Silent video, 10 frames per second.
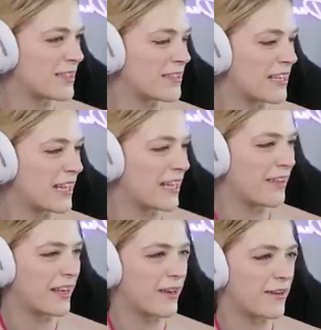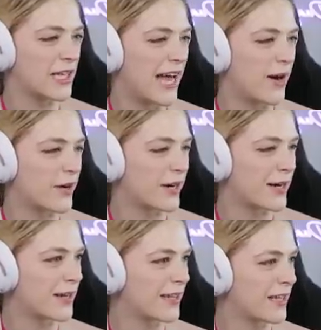Let's get uh, like a
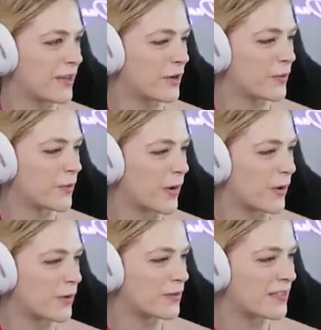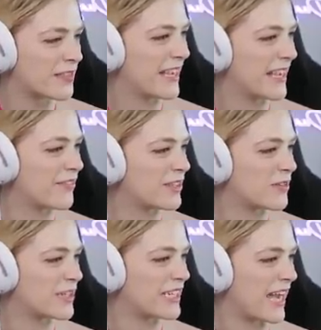flower, like a little rose, and give it
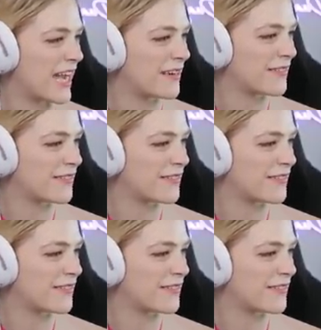to her dad.